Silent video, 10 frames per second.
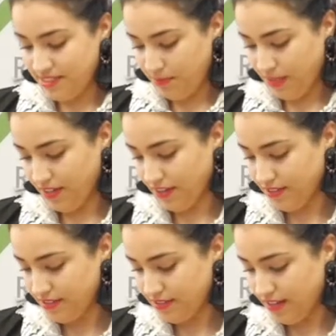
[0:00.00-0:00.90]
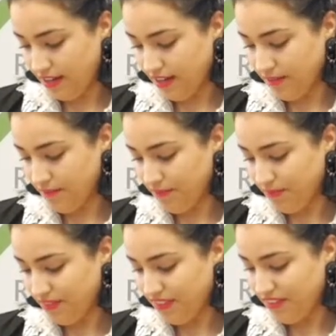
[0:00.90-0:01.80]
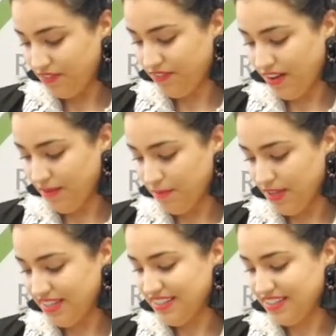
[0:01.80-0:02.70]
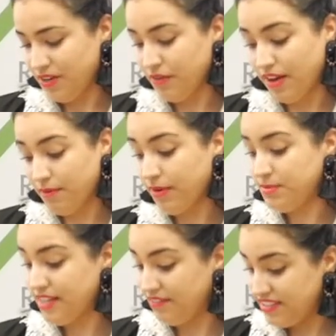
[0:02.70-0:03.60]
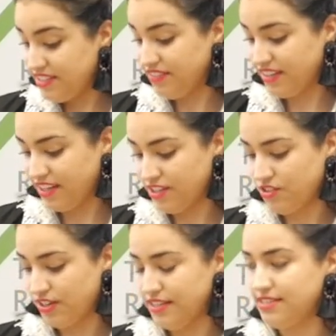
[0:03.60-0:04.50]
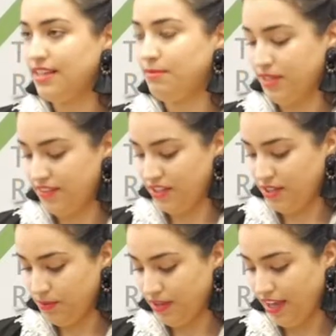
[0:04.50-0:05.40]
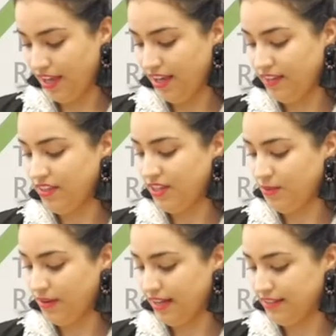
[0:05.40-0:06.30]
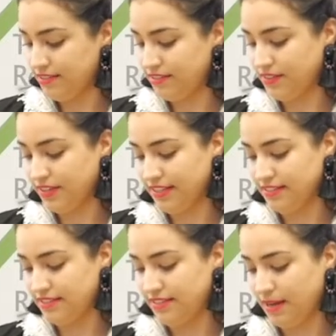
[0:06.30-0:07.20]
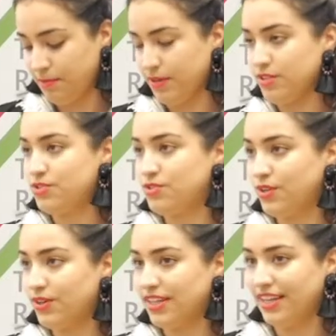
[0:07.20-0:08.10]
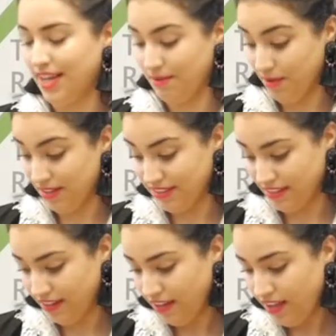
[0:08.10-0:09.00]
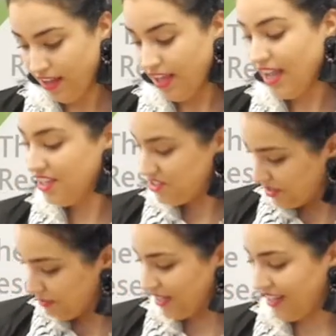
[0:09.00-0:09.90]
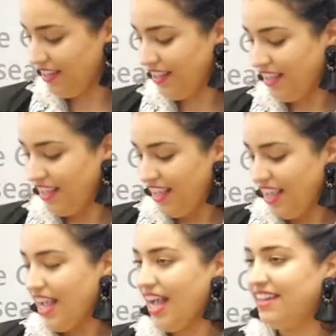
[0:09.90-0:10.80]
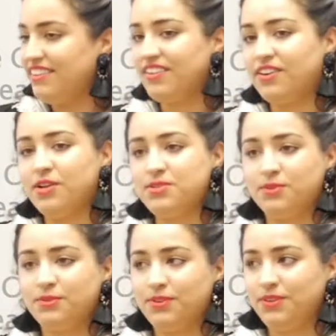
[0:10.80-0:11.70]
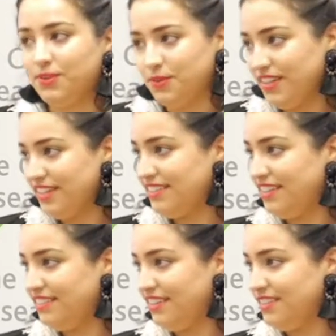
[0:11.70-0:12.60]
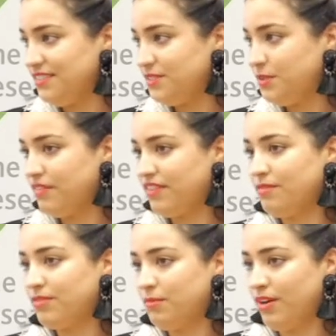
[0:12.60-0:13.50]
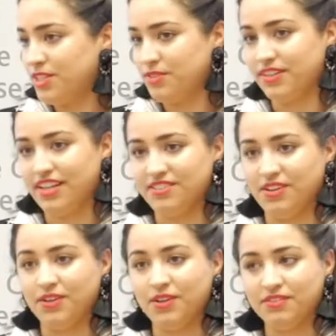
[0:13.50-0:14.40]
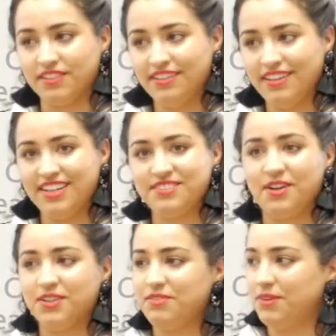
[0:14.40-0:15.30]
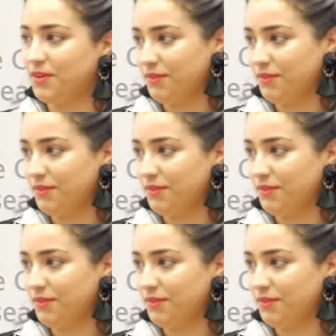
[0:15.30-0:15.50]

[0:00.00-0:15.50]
speakers who have come from 7 different countries, namely the UK, the US, Greece, Cyprus, Turkey, and Malta, and Germany. And there are also you, the attendees, who have come from Oxford and all over, and all of you are